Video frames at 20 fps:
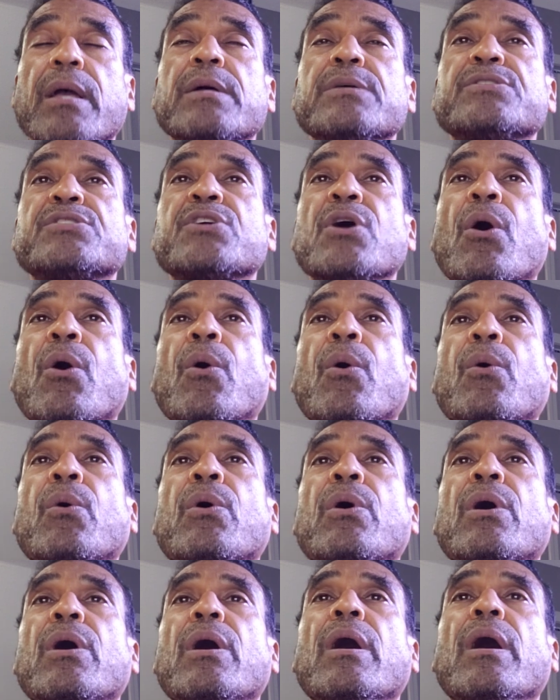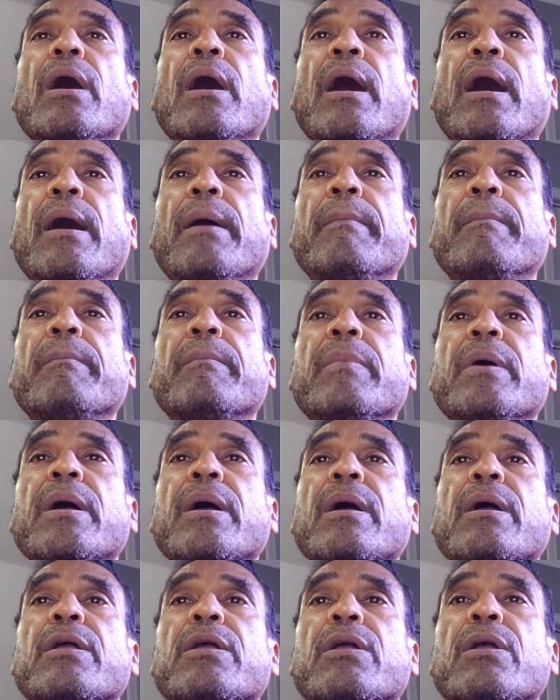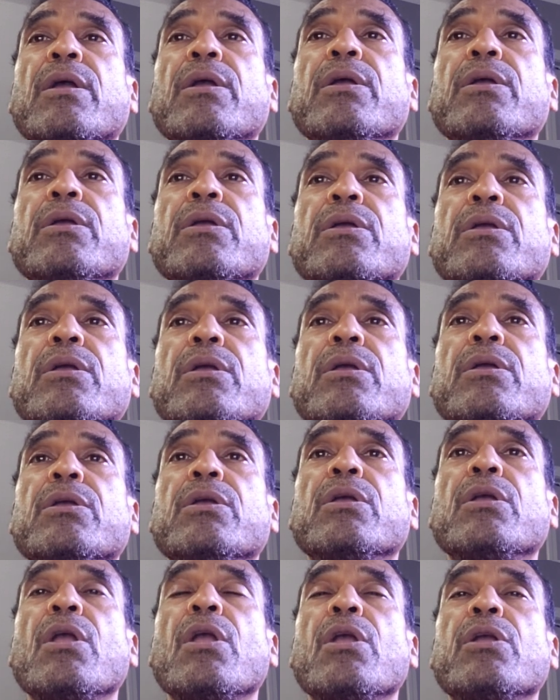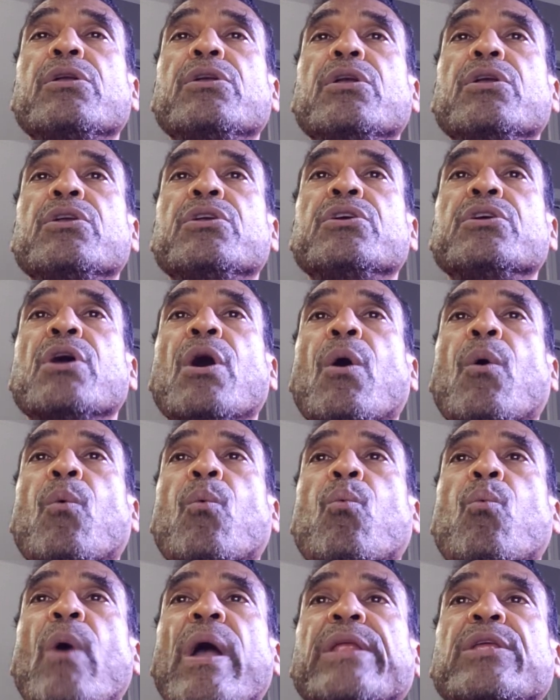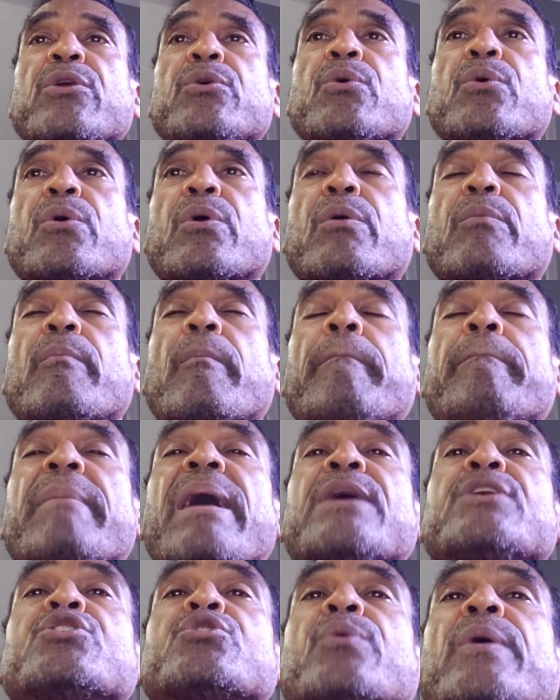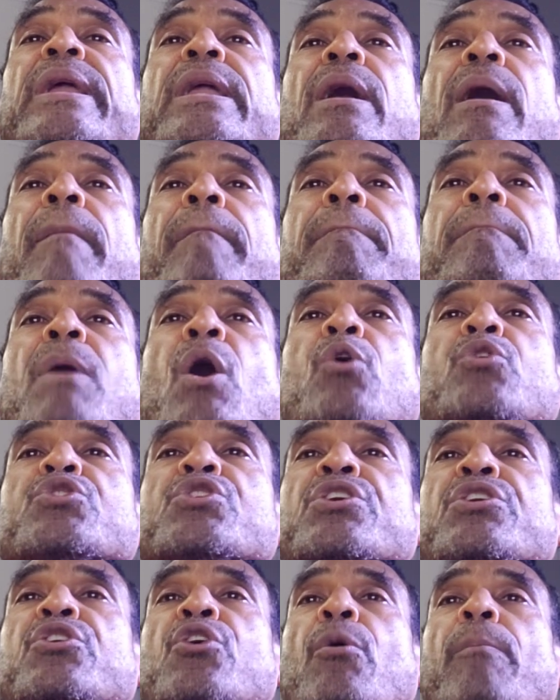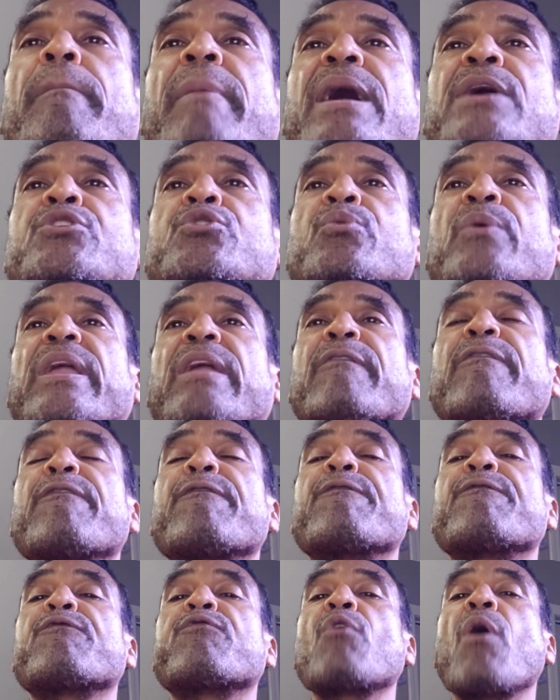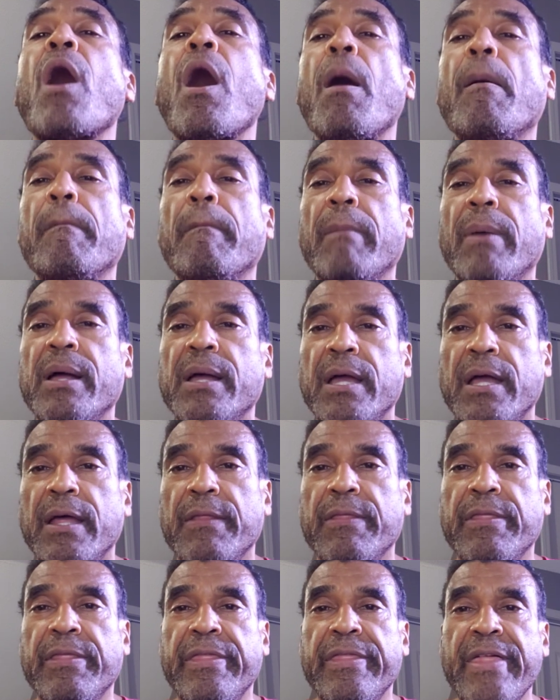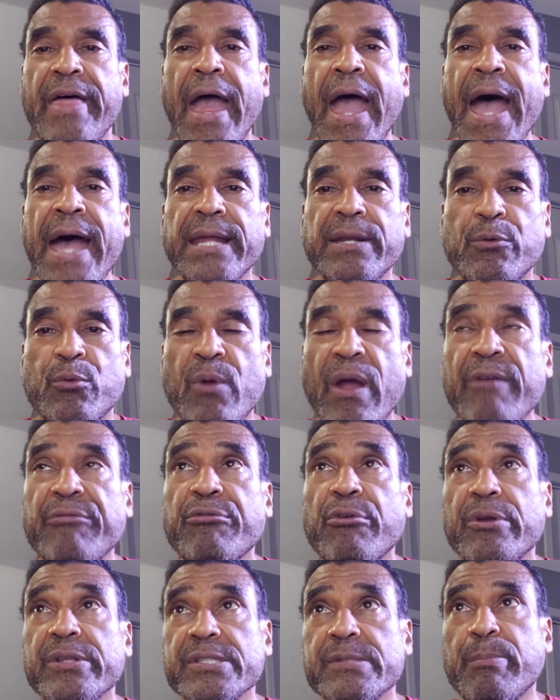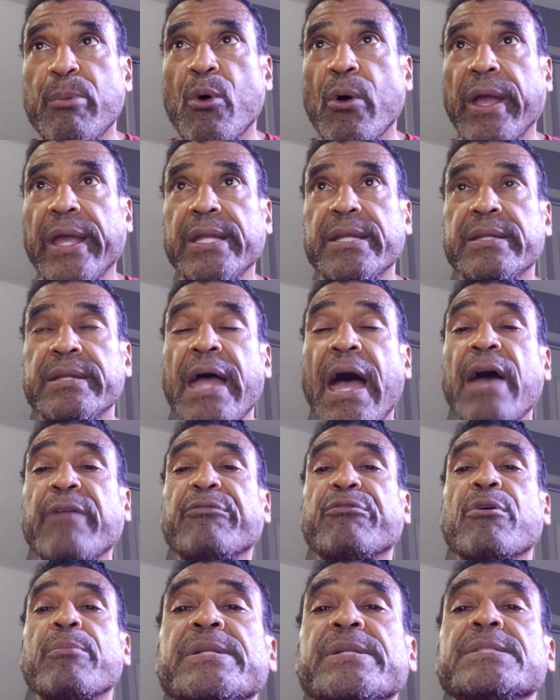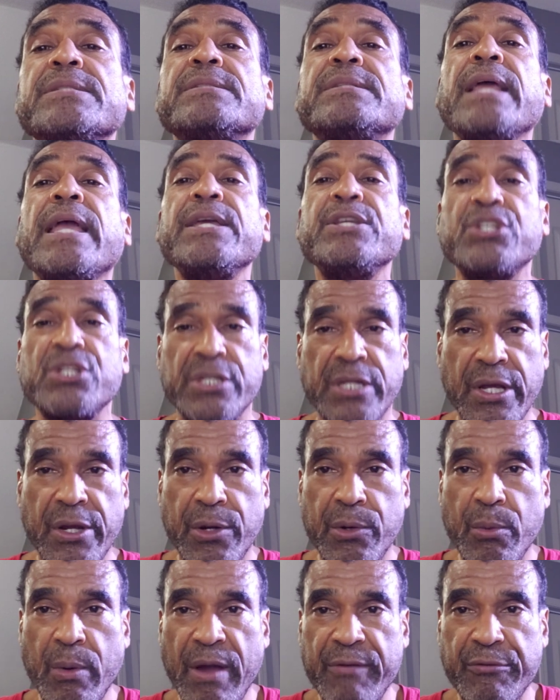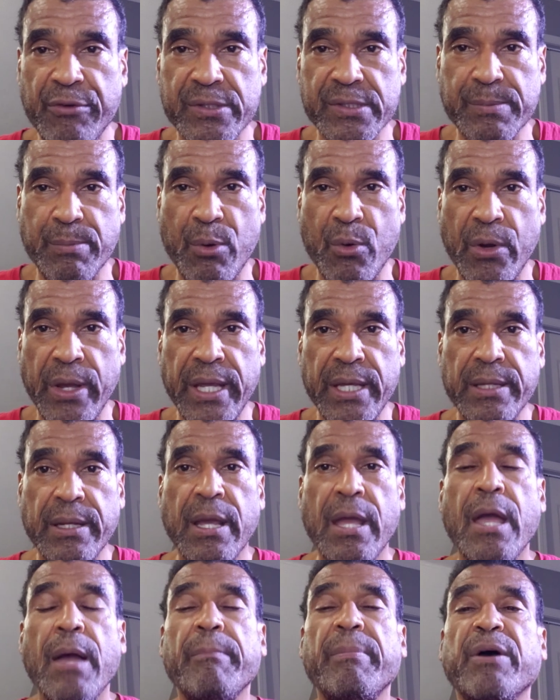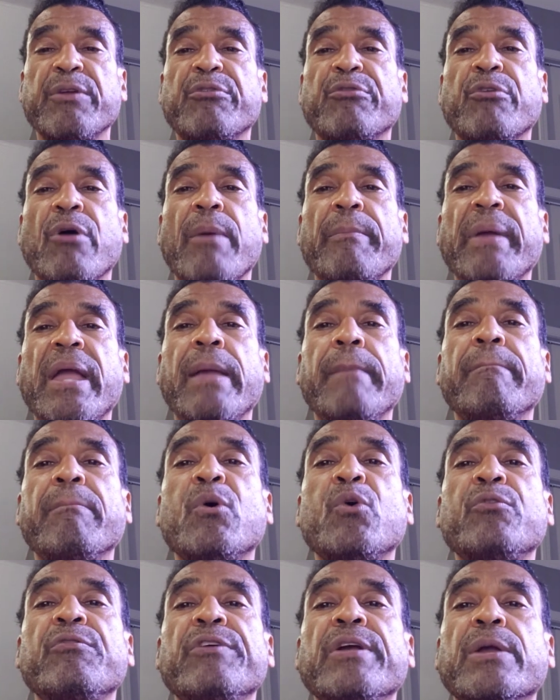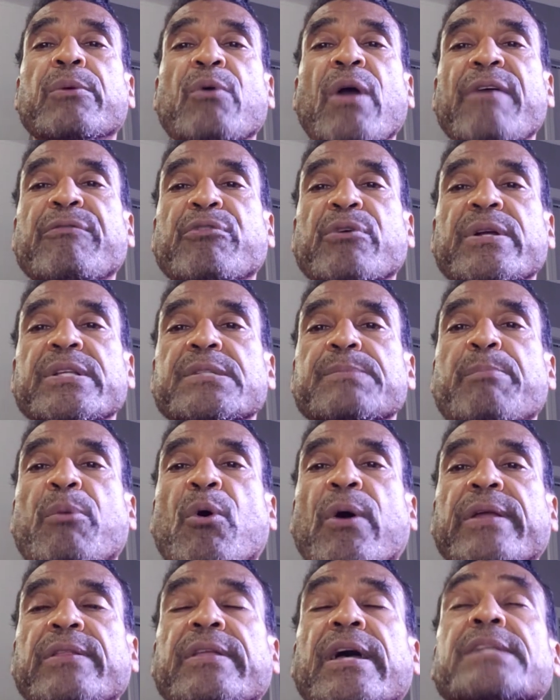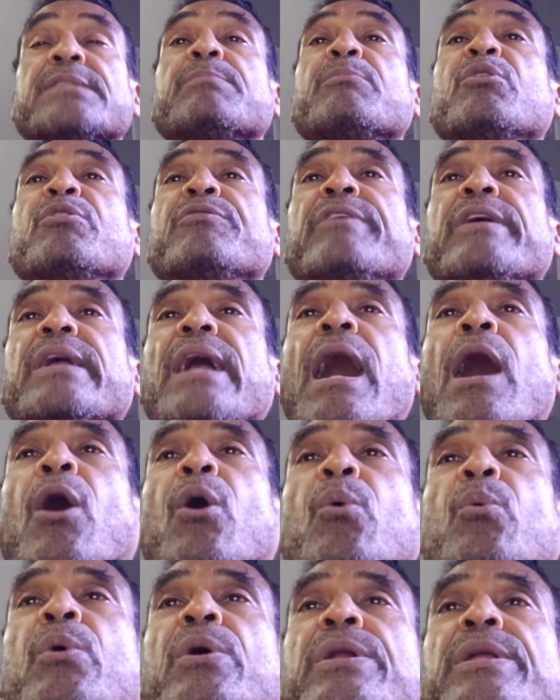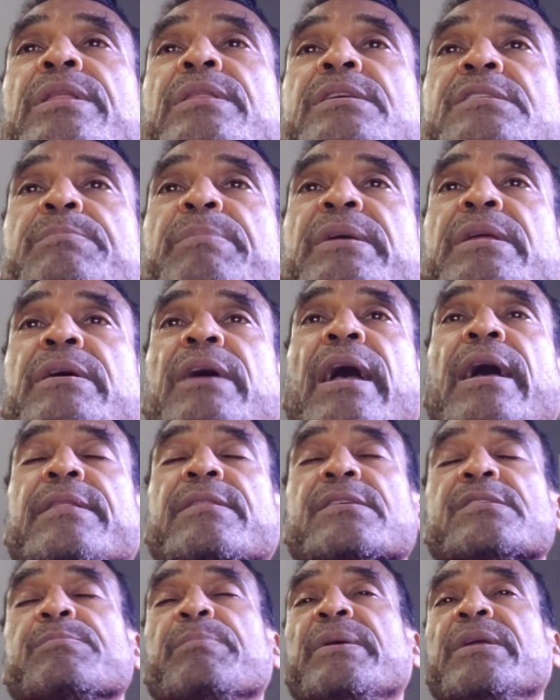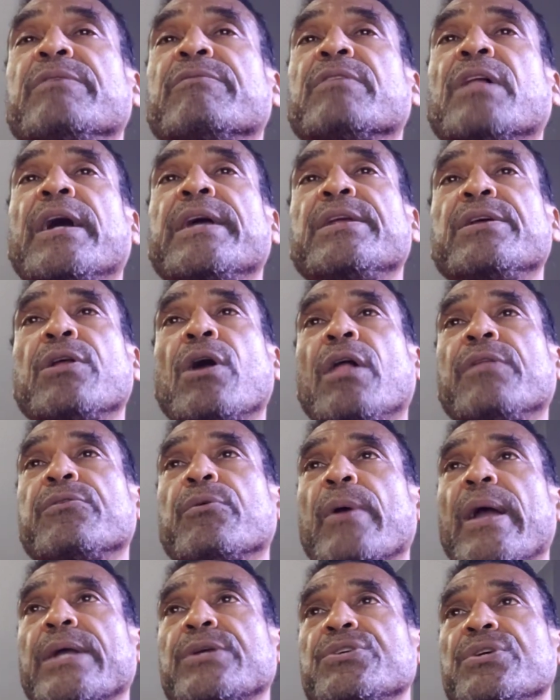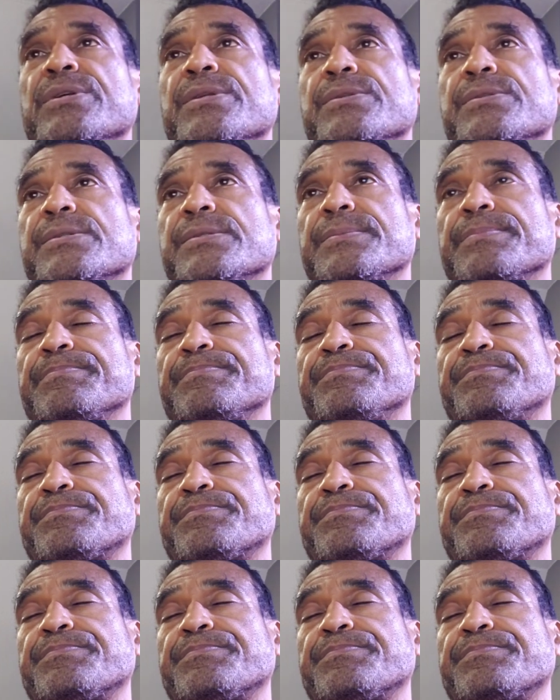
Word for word: So, um, you know, when you're measuring a motion, you're measuring from that reference point, not a stationary reference point, but from a moving reference point that's moving outward in the speed at the speed of light in all directions.